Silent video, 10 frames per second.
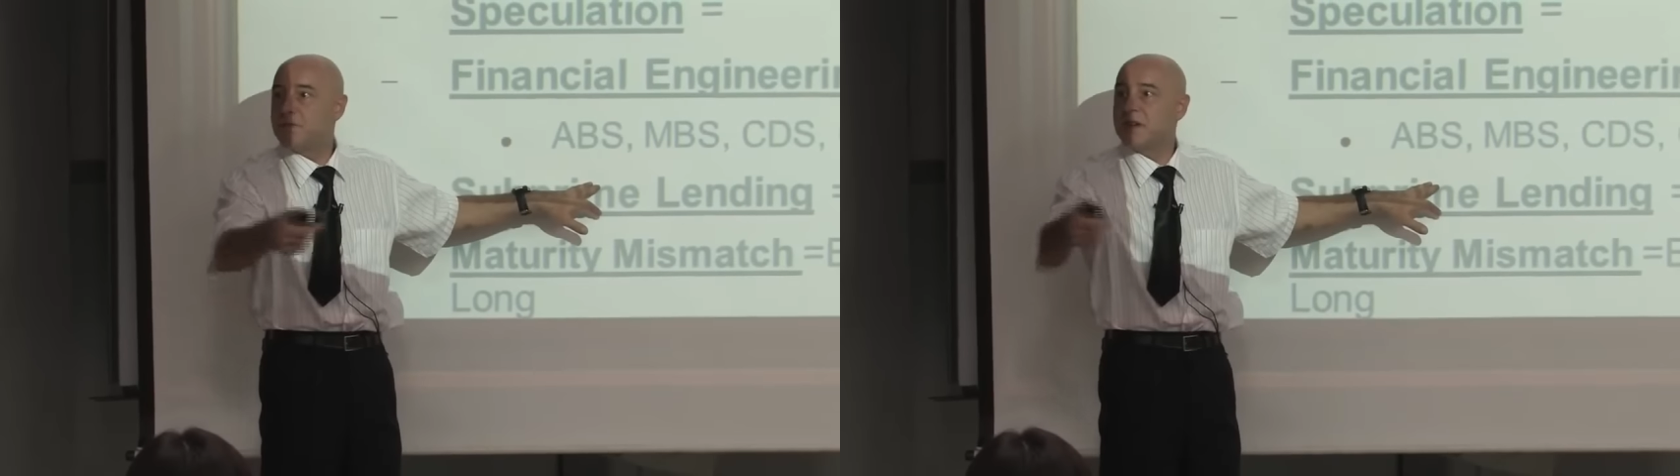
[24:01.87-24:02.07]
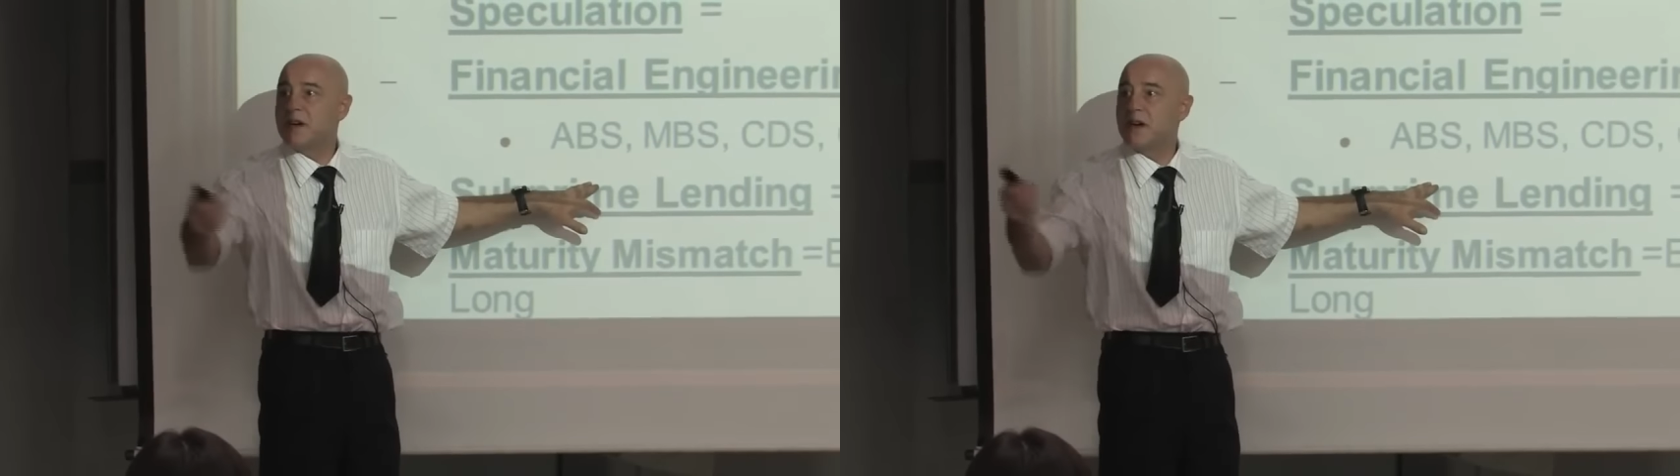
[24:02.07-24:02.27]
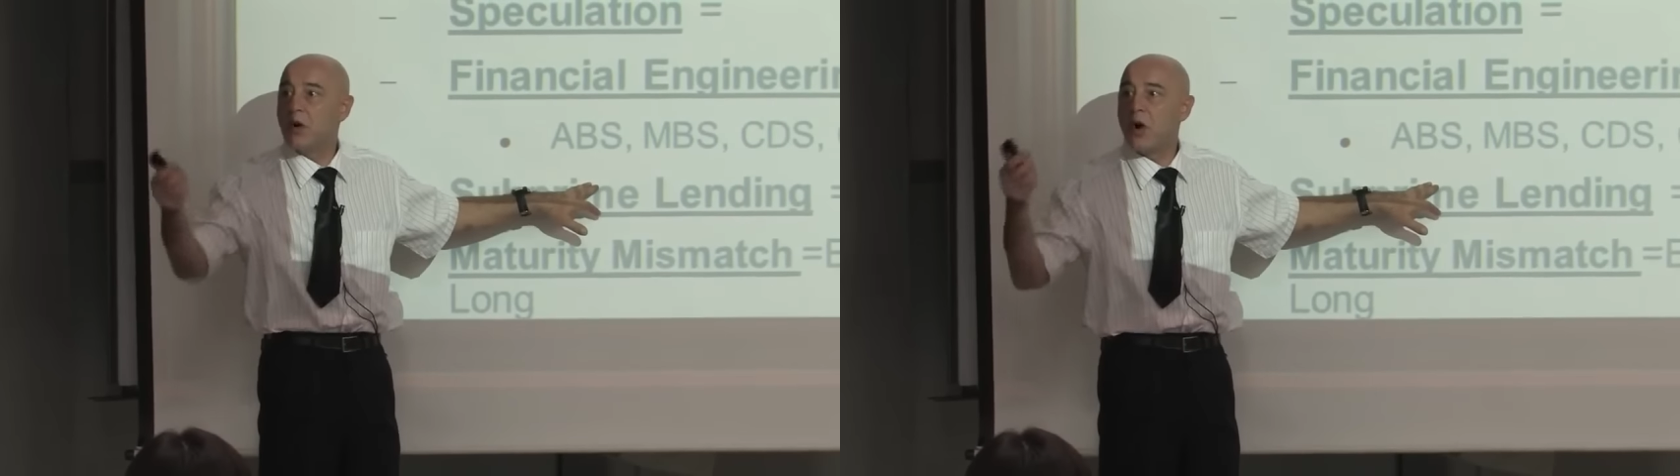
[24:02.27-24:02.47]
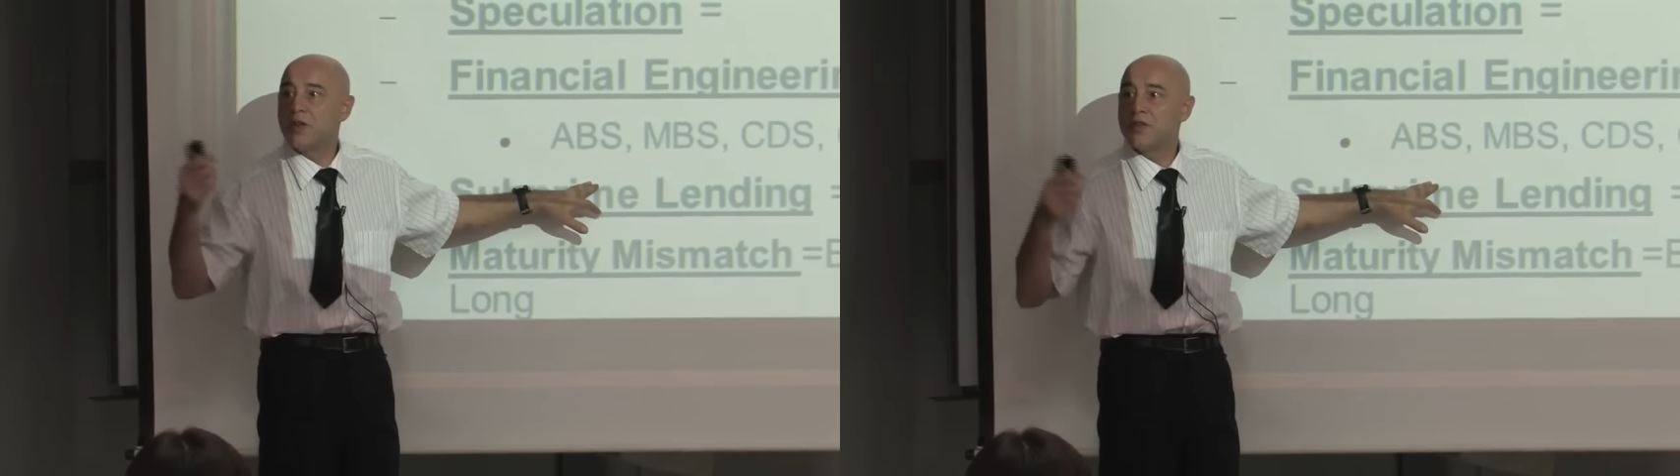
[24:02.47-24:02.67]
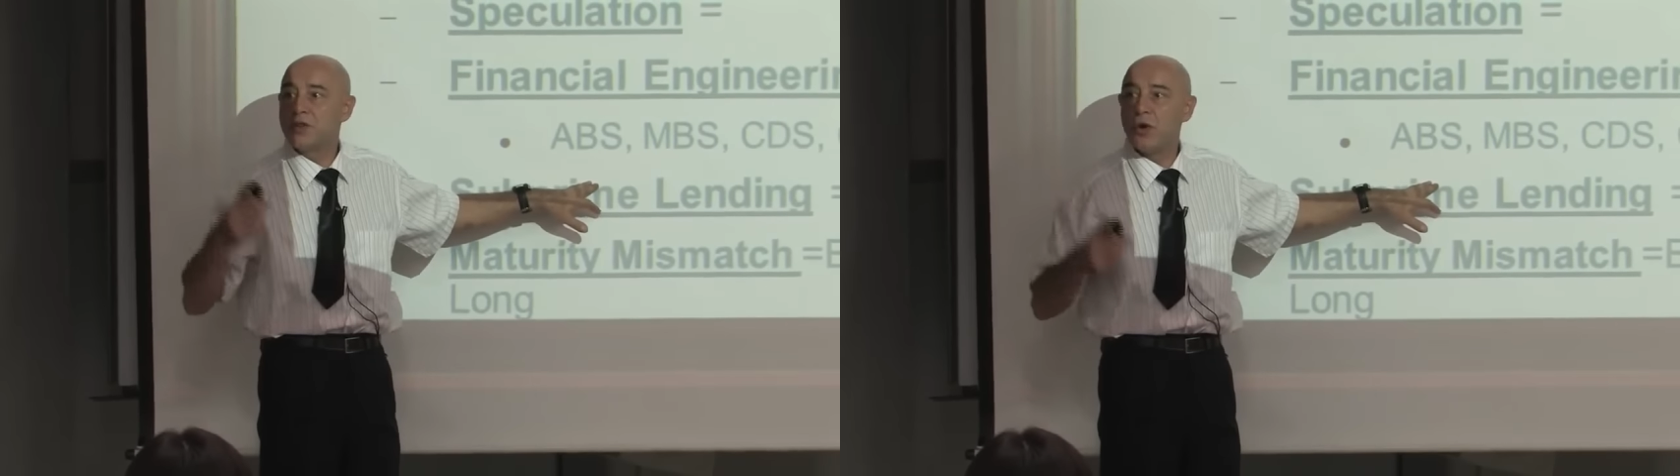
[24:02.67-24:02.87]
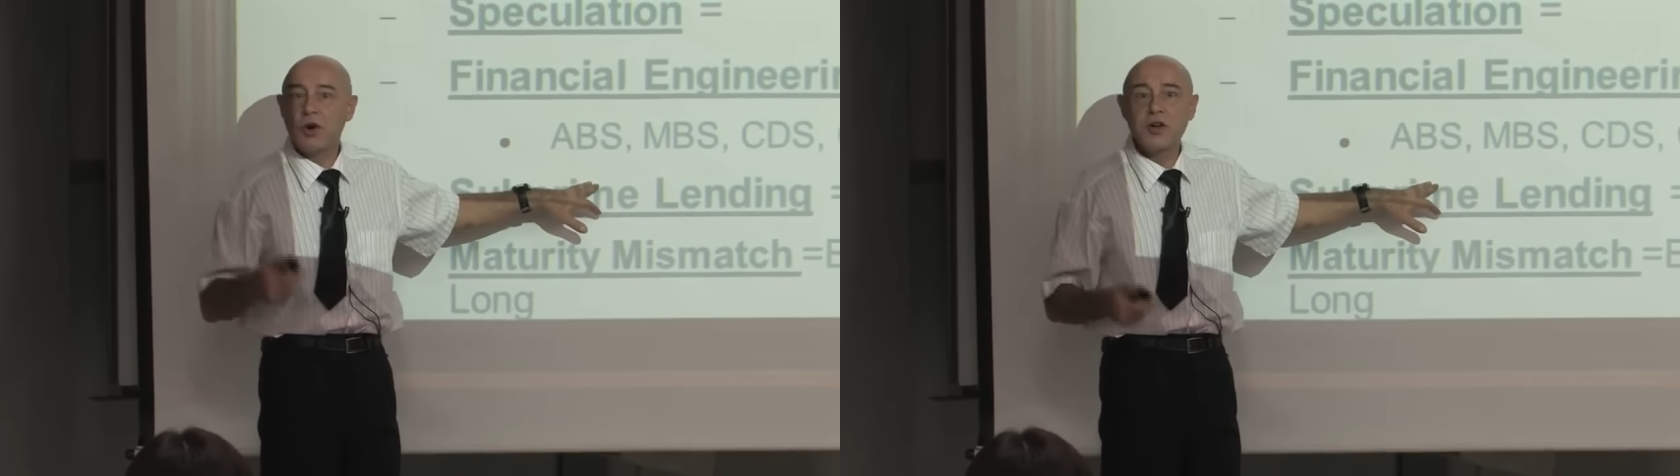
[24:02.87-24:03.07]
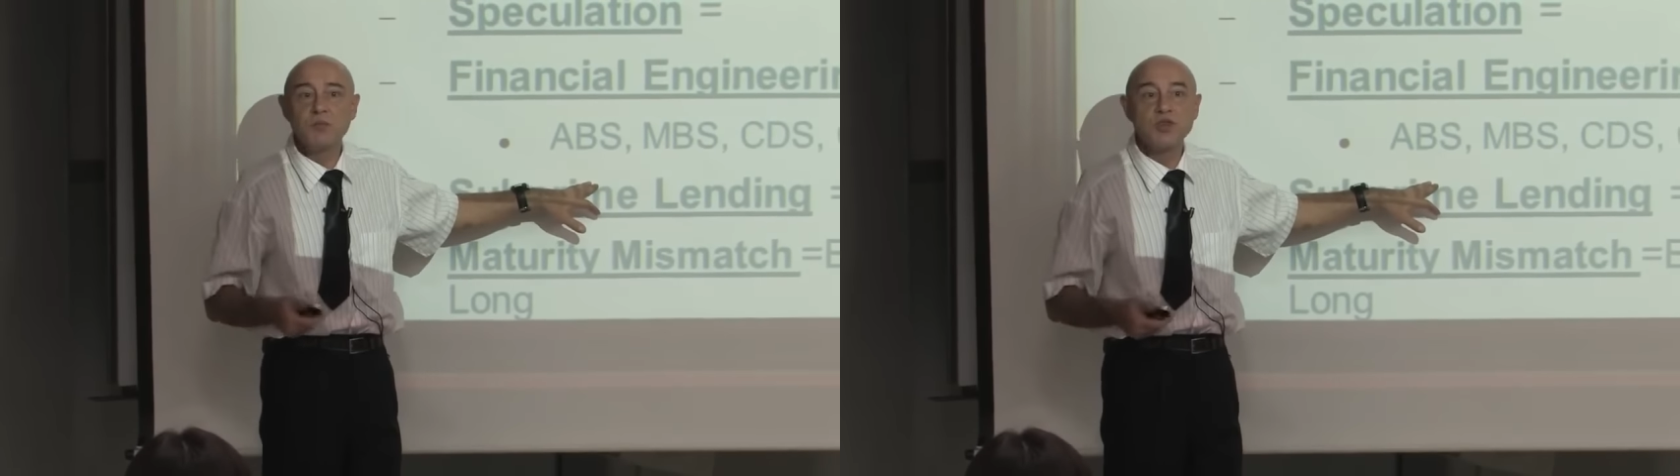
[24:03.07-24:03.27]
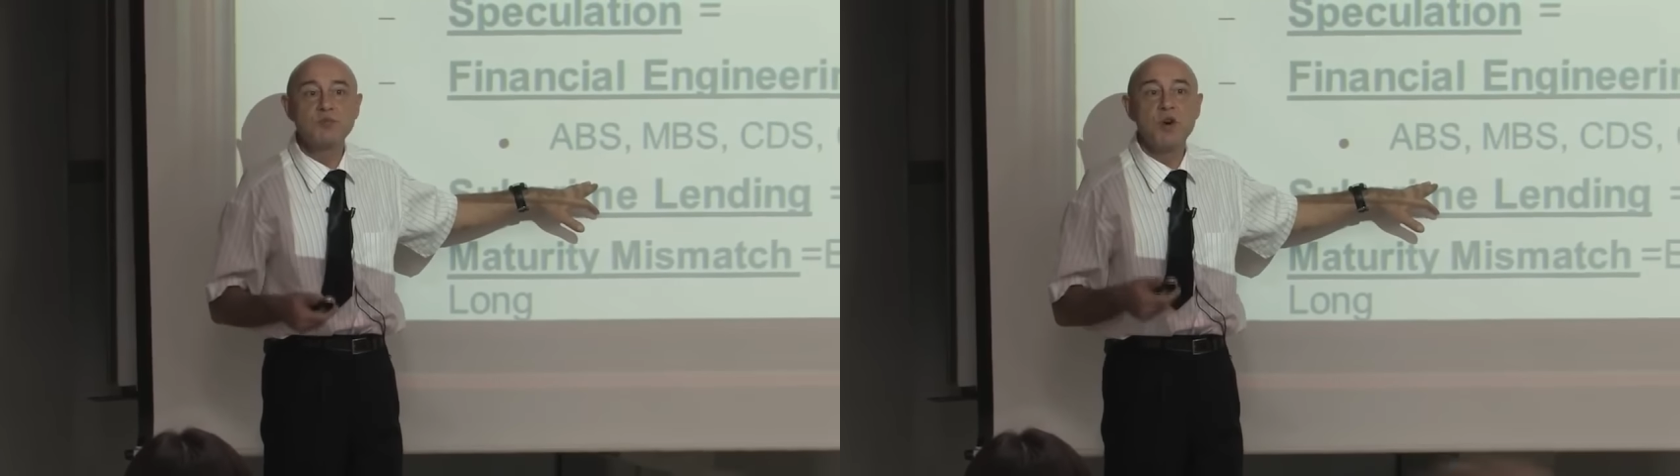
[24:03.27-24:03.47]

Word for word: uh, auditorium was